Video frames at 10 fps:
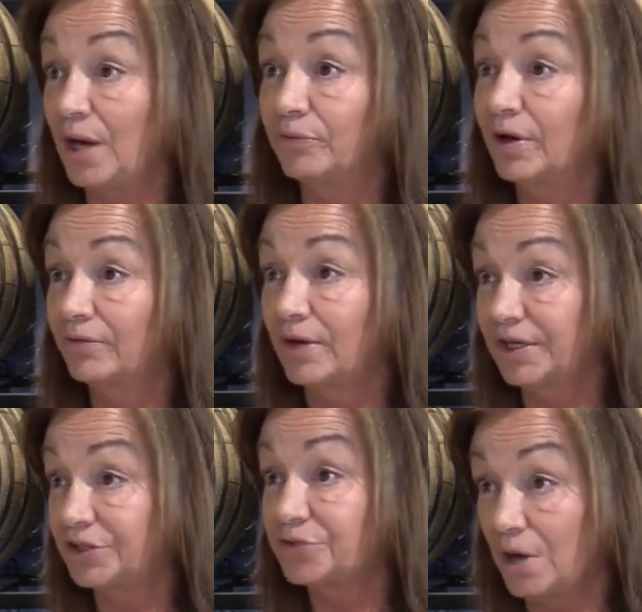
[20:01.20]
drive whatever I
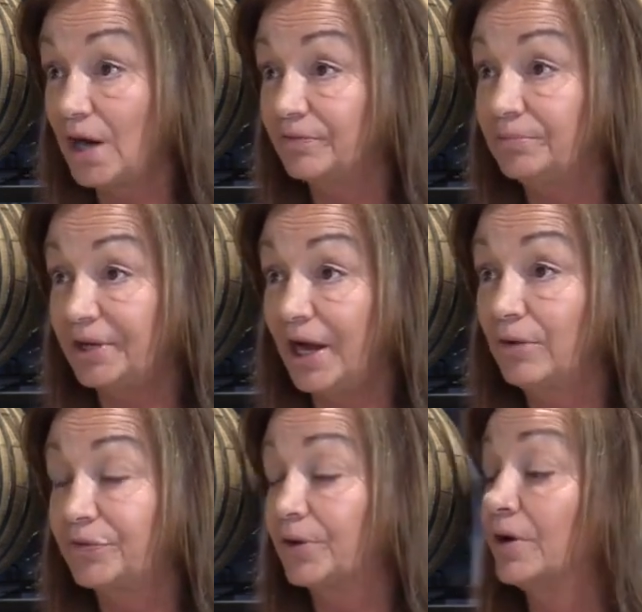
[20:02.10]
could drive and be
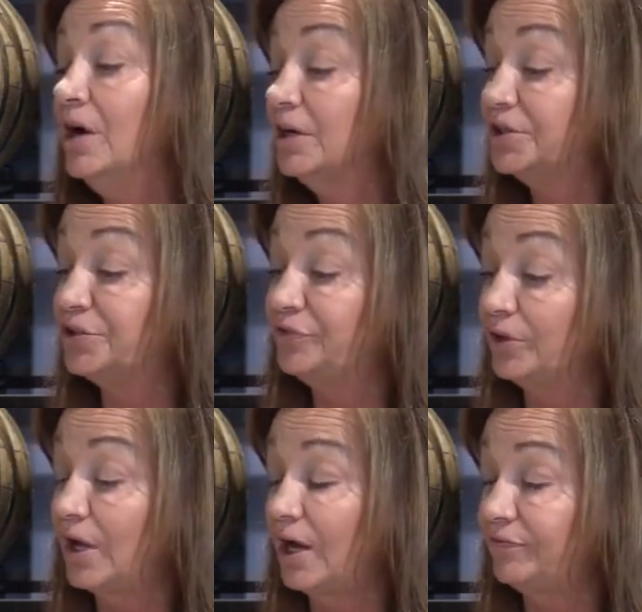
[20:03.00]
out there, because you
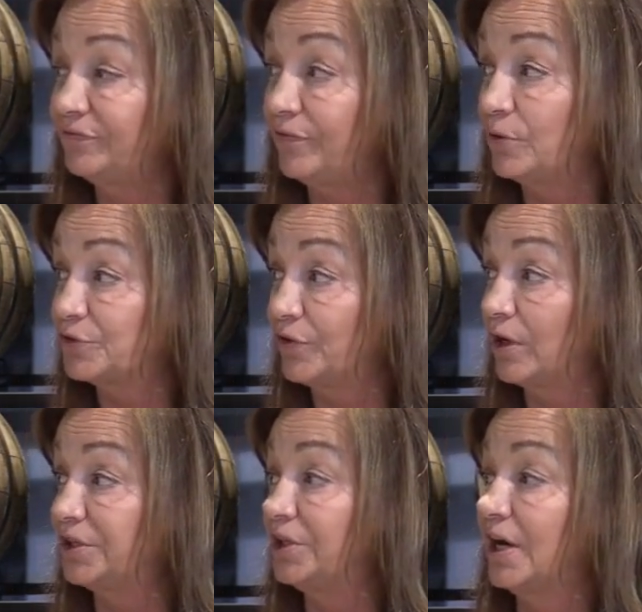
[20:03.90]
feel like, I've always
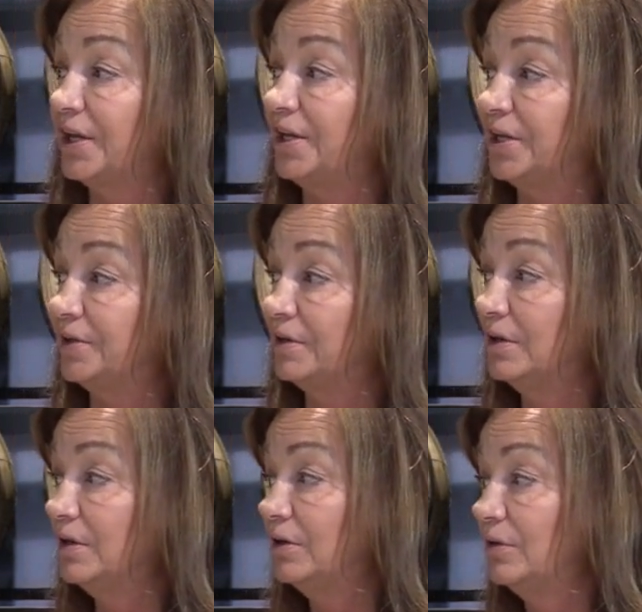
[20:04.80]
felt like you got to get
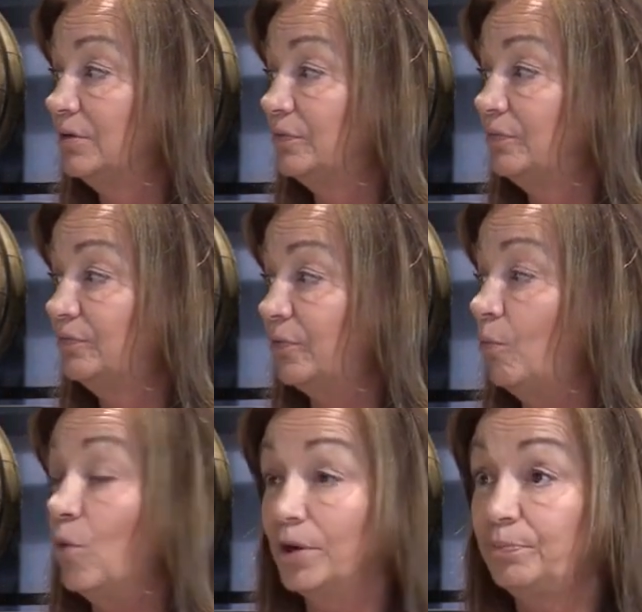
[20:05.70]

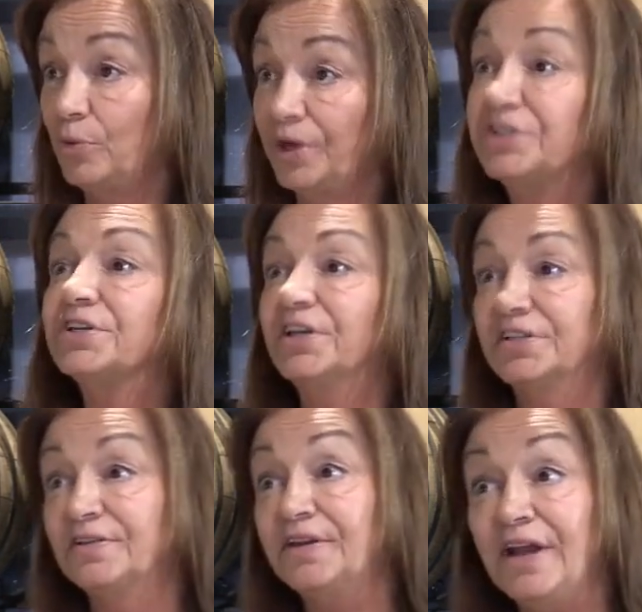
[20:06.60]
from one point to
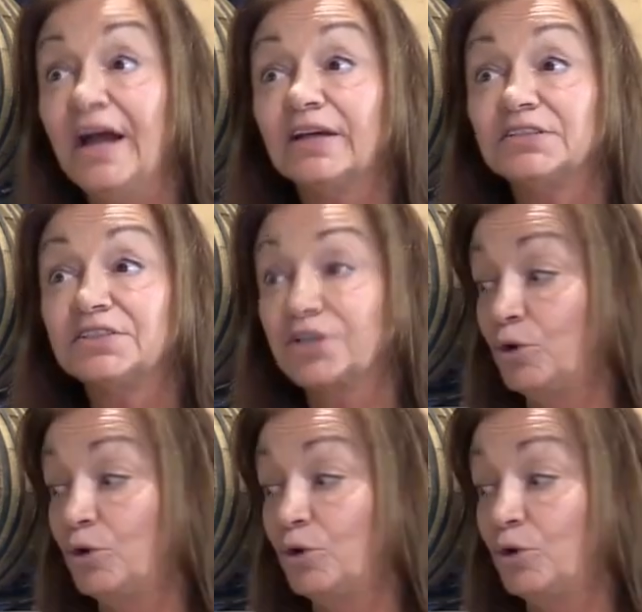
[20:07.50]
get to the next.